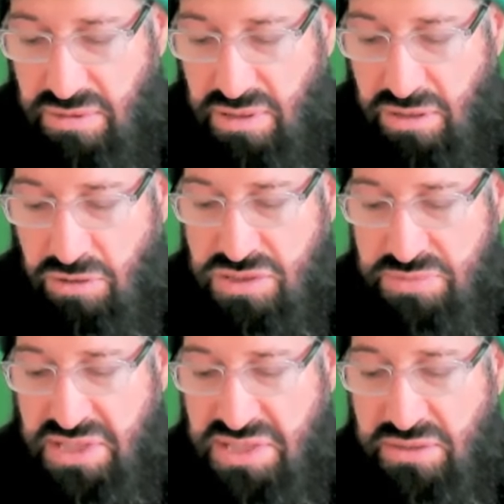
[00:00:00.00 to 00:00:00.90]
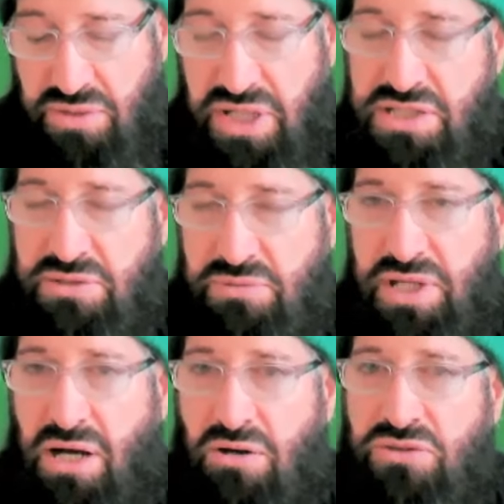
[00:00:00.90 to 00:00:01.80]
a cosmic situation
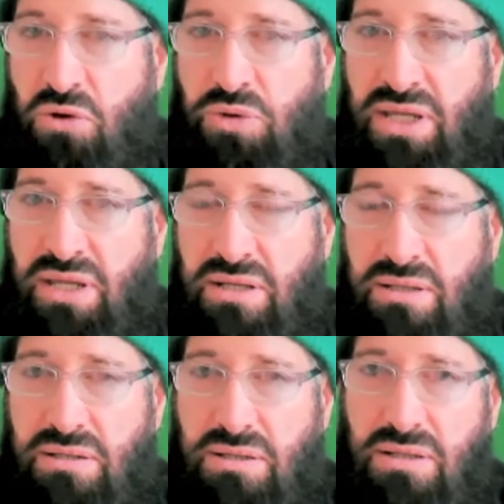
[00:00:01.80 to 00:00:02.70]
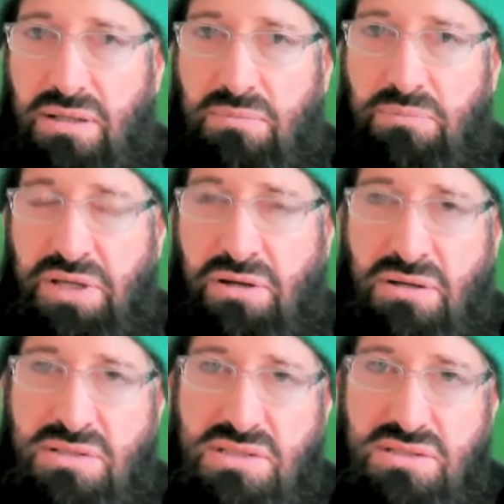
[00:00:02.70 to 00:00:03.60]
without knowing it,
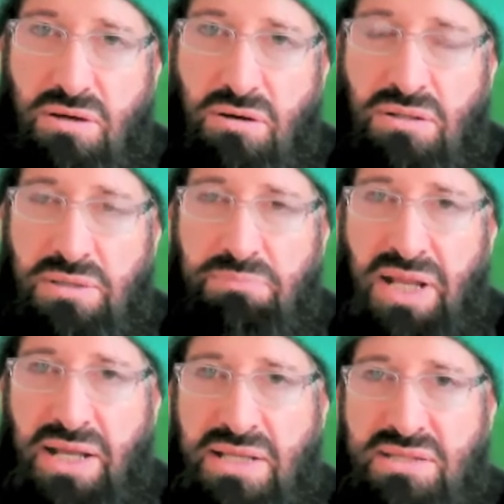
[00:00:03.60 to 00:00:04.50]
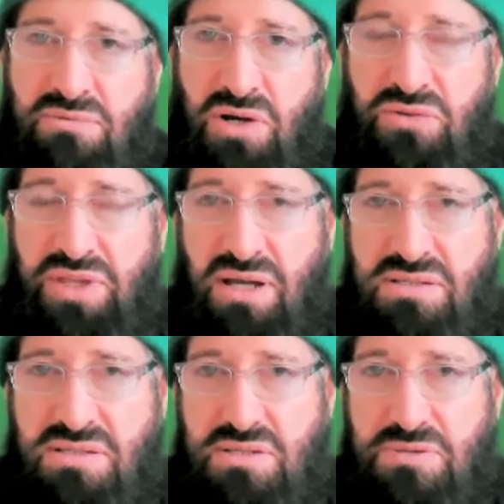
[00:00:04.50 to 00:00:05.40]
because all the planets around
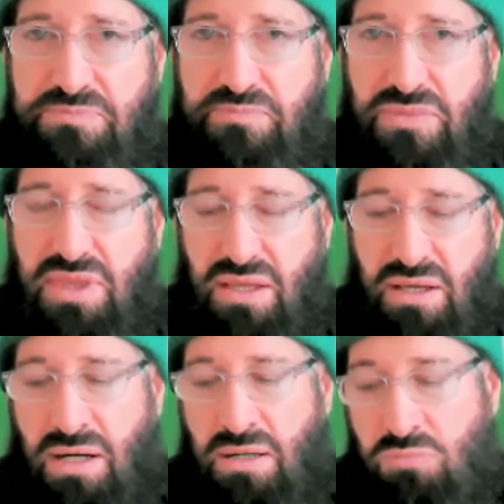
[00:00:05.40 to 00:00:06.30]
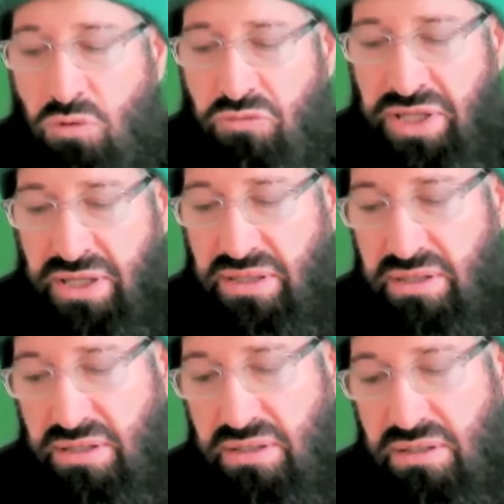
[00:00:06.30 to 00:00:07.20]
us are moving
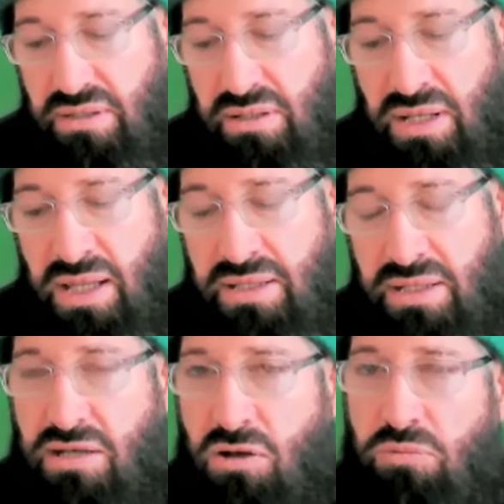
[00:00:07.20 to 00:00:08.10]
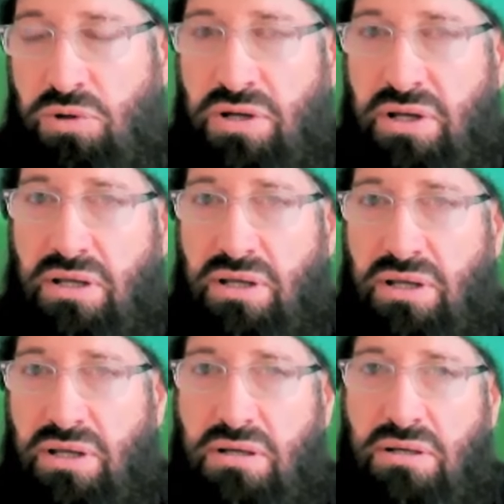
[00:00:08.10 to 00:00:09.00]
like a clockwork.
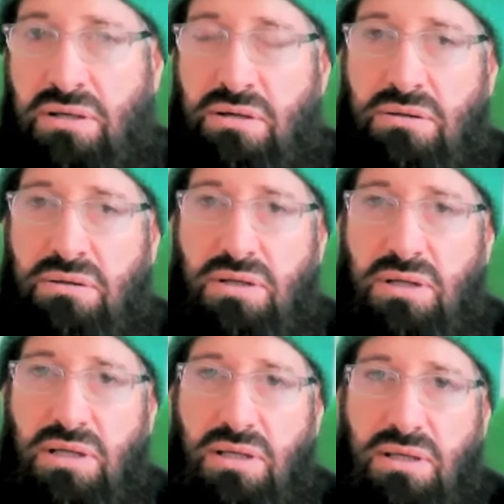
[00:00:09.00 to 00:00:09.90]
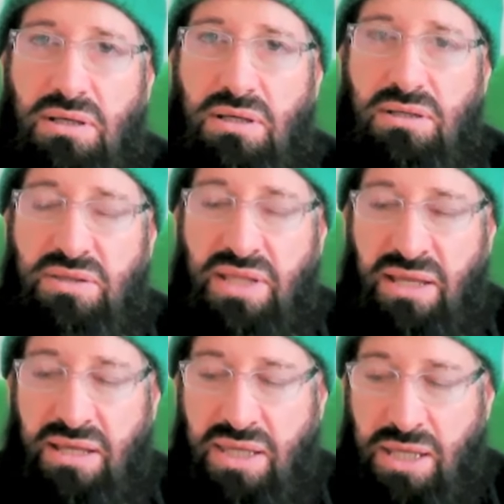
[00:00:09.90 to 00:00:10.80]
No. They
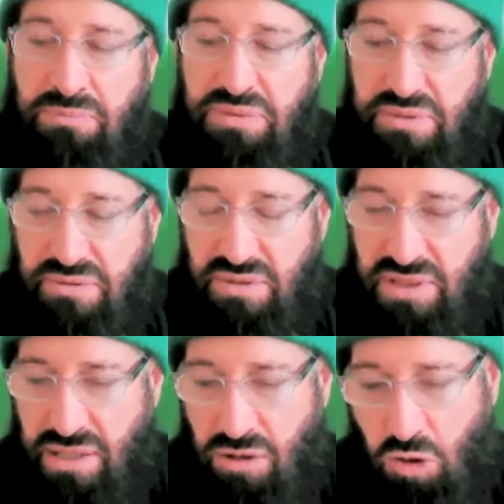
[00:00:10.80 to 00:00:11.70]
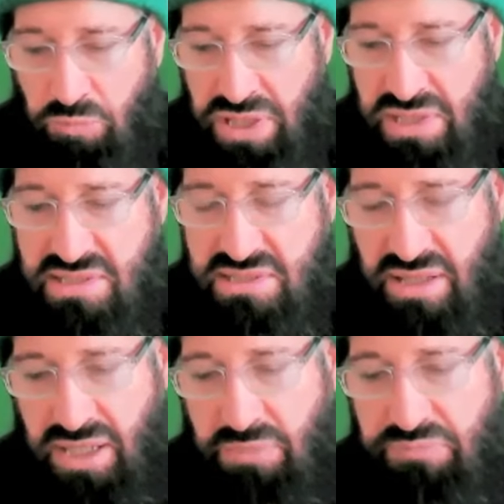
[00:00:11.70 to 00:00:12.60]
keep their orbits, they
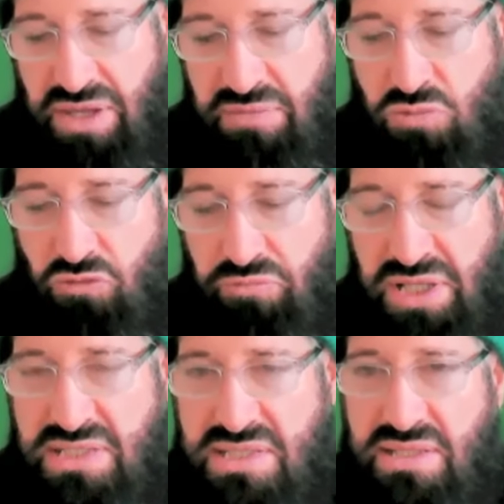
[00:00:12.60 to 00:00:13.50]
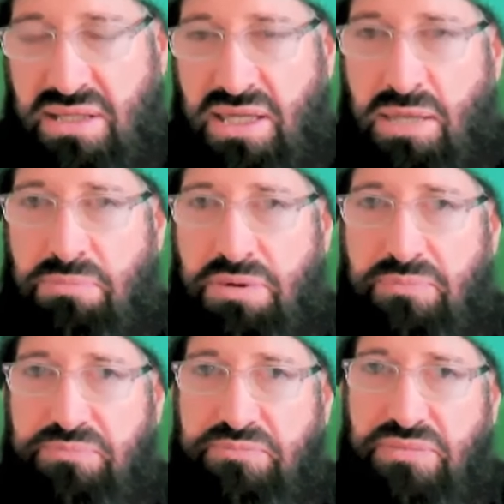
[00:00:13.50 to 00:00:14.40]
keep their movements, they keep
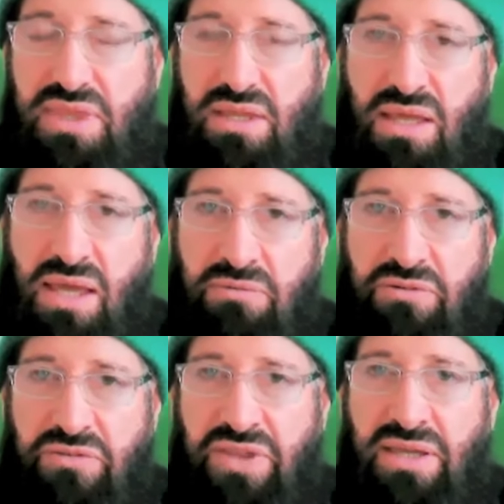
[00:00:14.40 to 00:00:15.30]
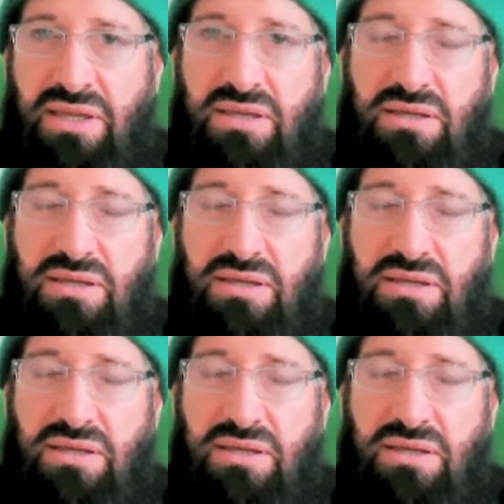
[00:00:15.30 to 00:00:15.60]
everything